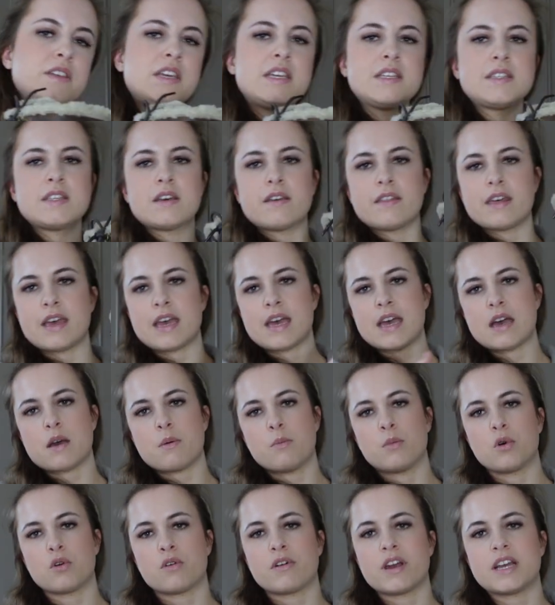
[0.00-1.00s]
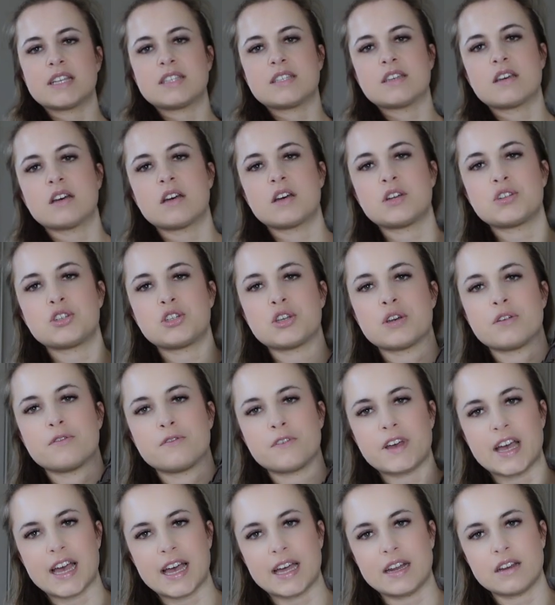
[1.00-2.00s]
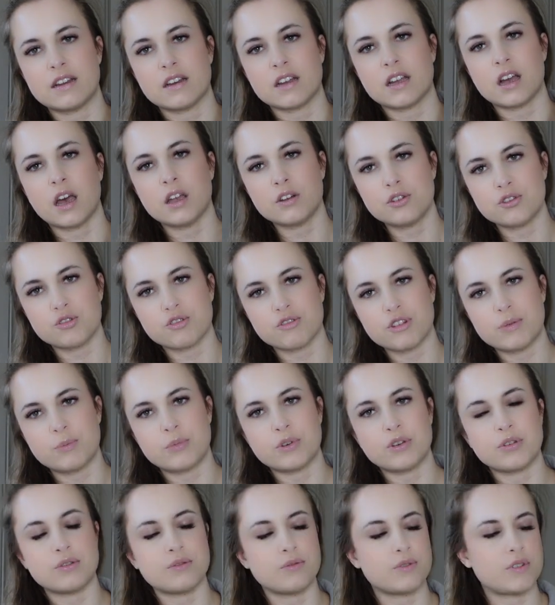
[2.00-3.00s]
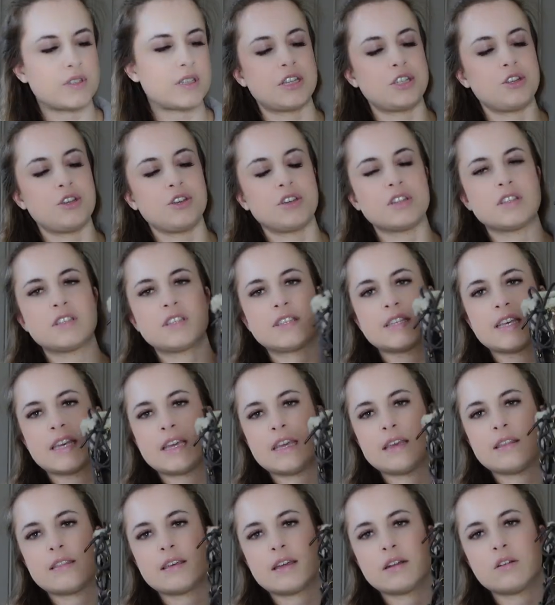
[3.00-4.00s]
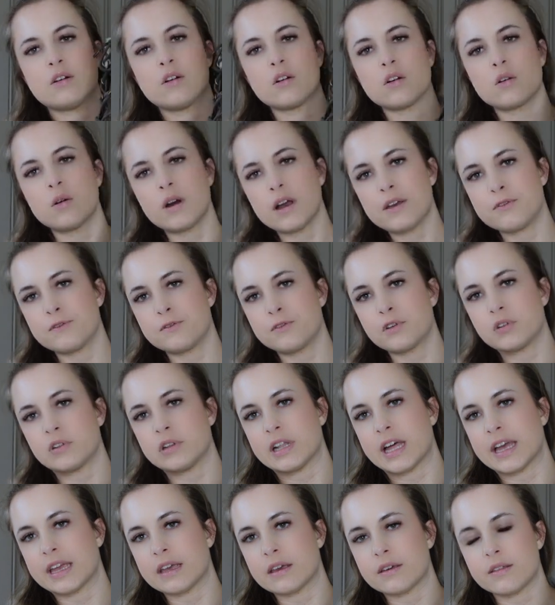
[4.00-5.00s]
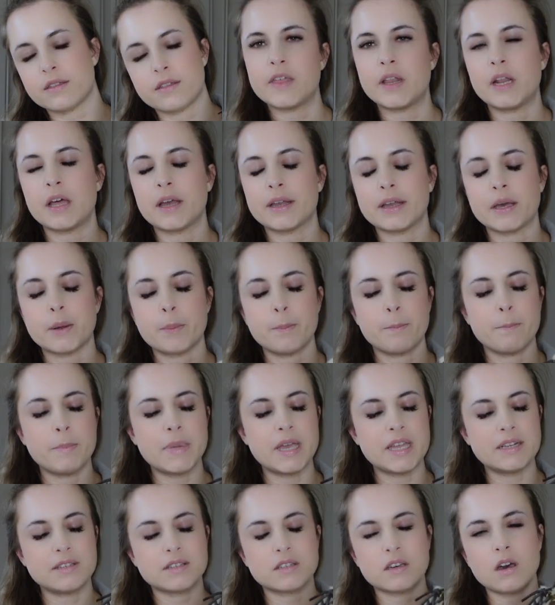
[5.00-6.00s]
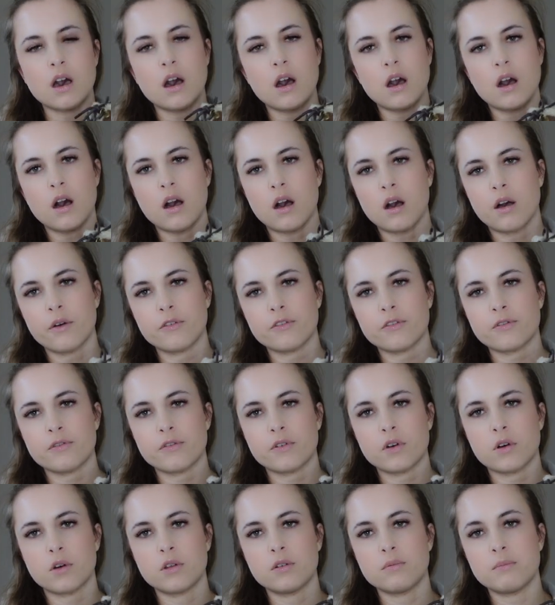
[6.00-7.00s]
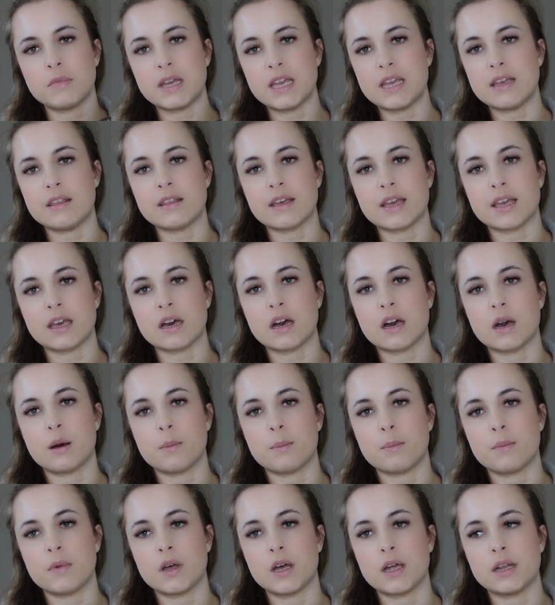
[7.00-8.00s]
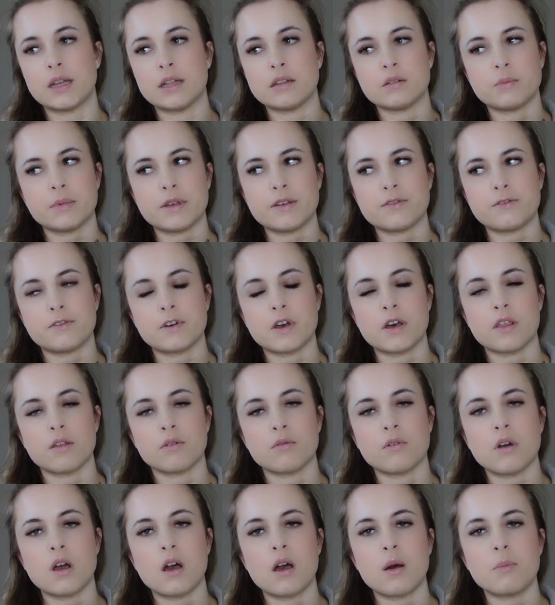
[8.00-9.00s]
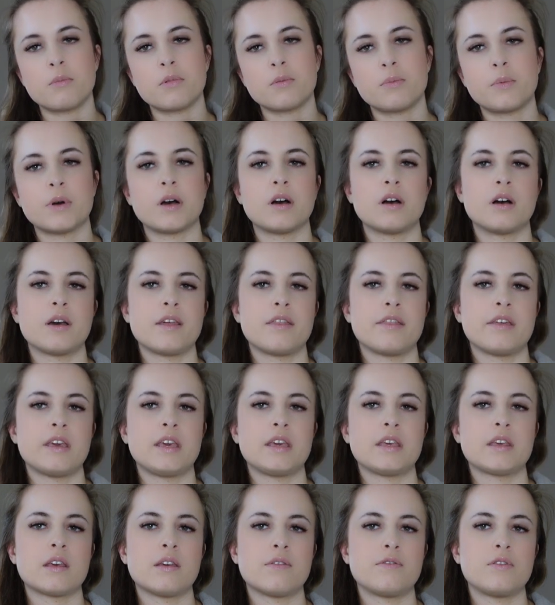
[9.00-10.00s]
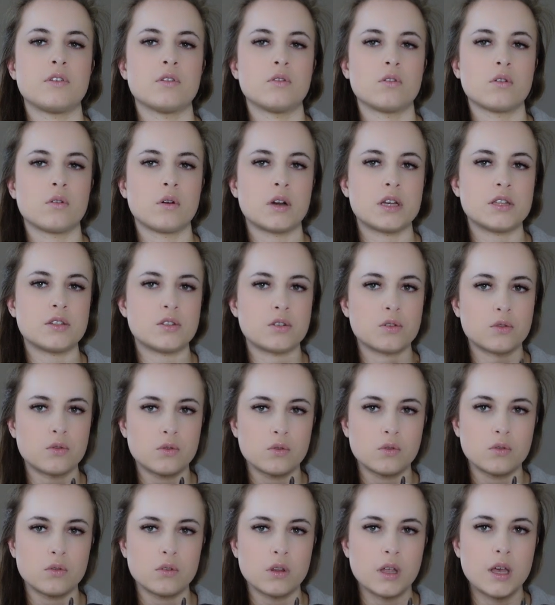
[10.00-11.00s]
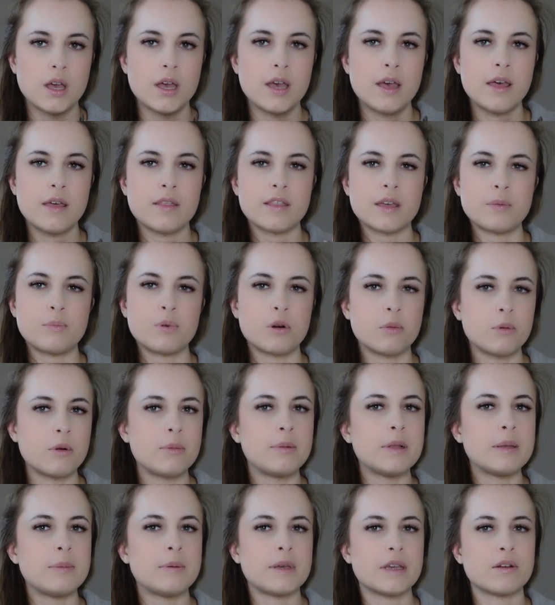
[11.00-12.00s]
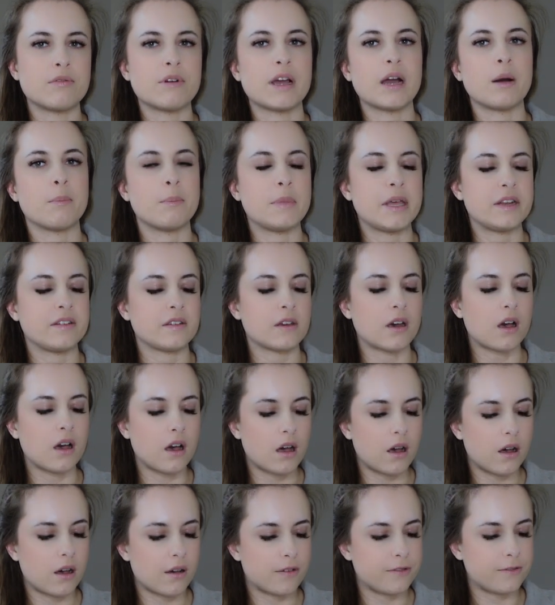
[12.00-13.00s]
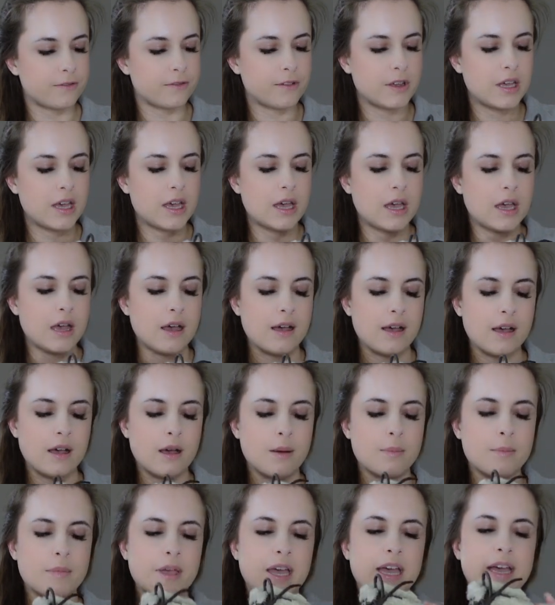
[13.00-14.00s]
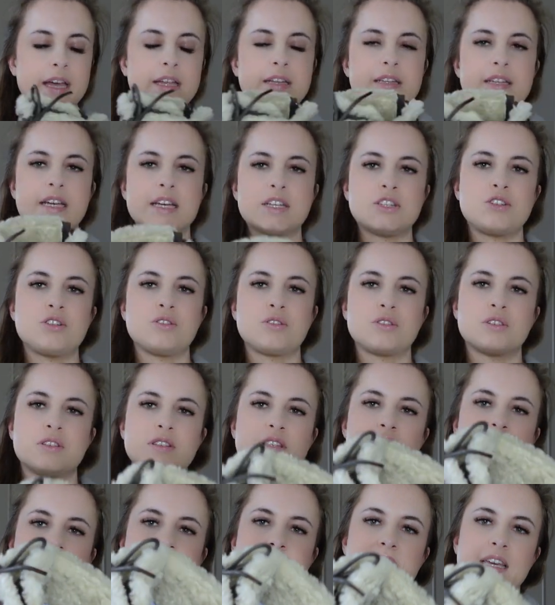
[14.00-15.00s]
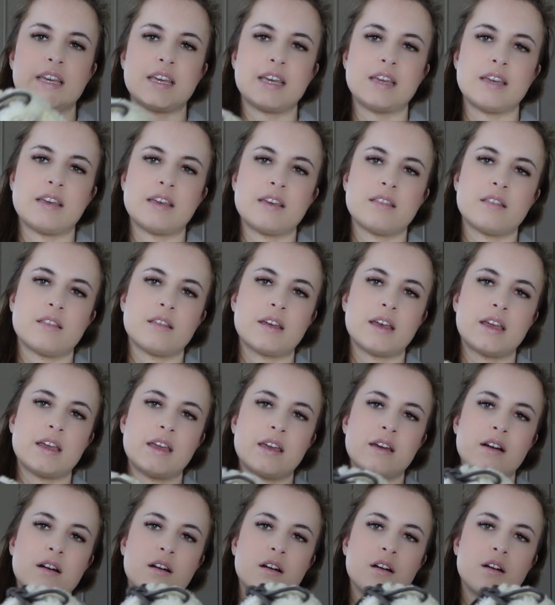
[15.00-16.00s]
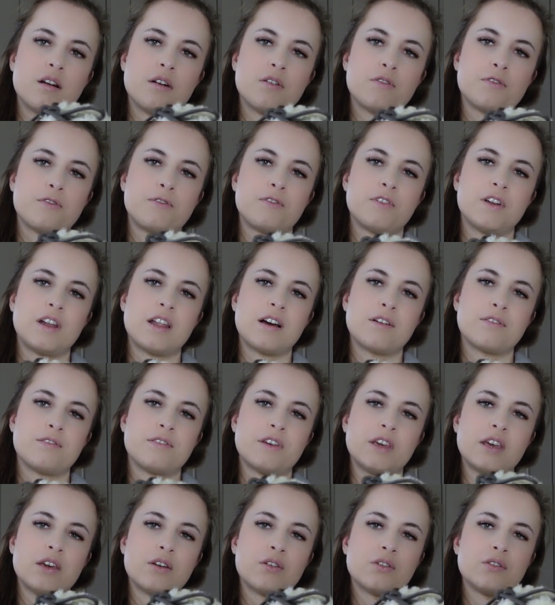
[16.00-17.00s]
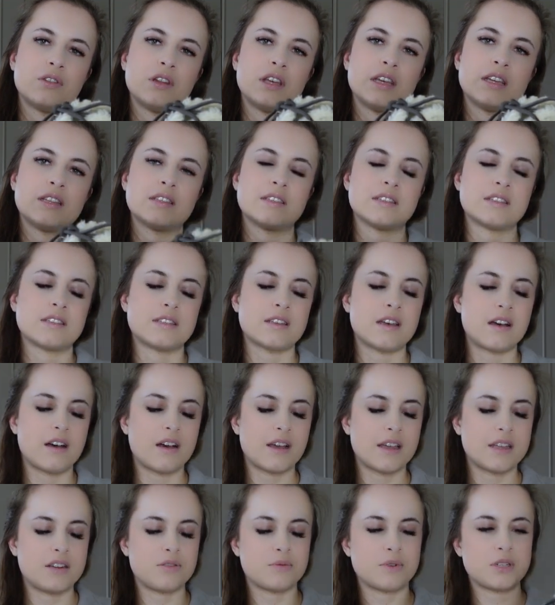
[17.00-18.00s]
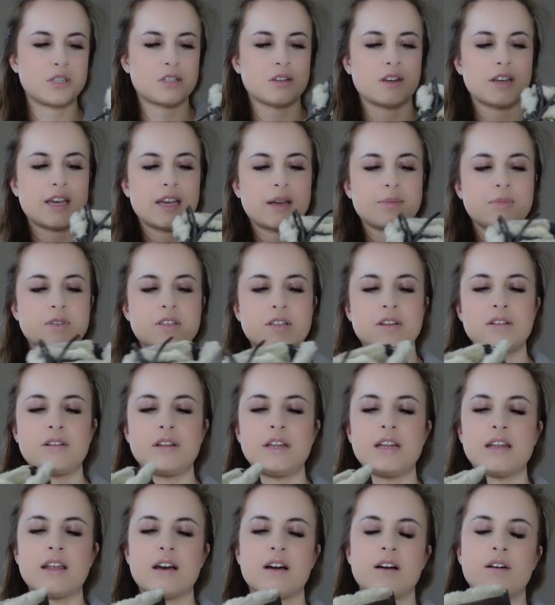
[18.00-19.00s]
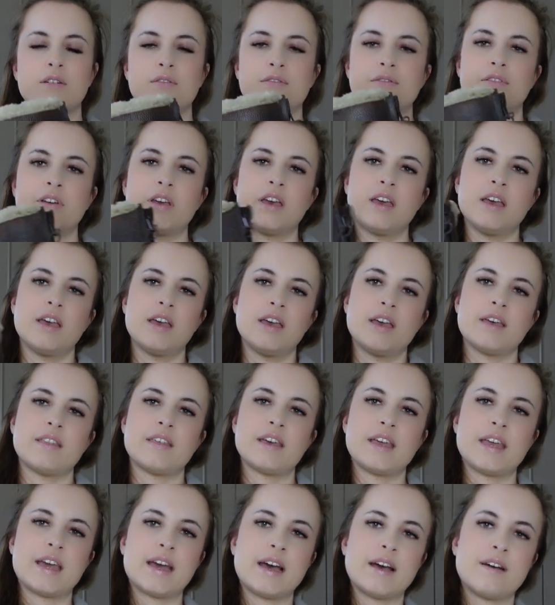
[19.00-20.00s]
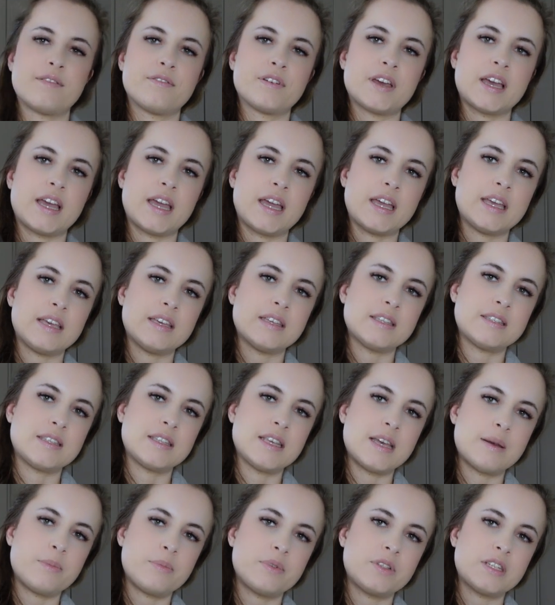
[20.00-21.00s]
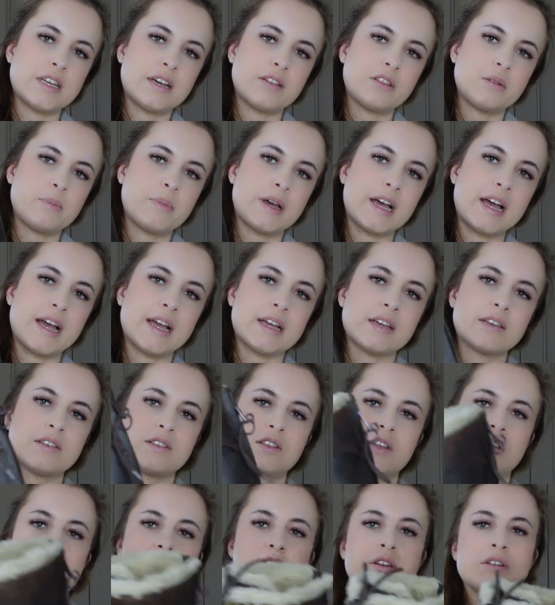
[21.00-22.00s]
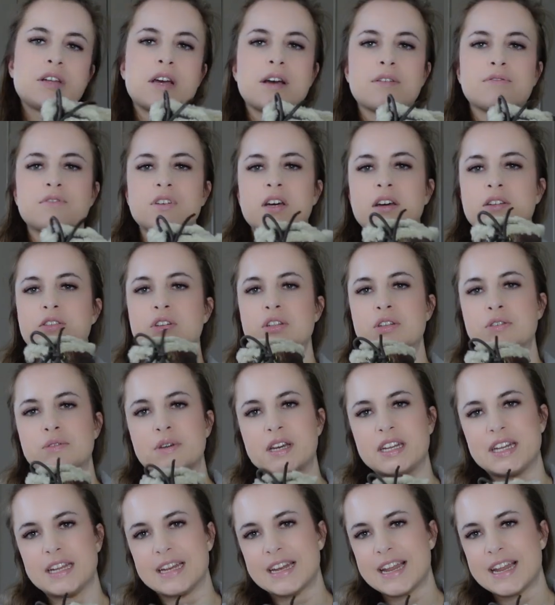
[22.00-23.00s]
these are their Moretta Jovan country boots. As you can see, they're not quite full length. They're like a mid-calf. On me, they come a little bit further up, but I think if you're quite tall, they'd probably be around mid-calf. And as you can see, they are fluffy on the inside, which I absolutely love. They have a zip down the back, so you don't have to undo any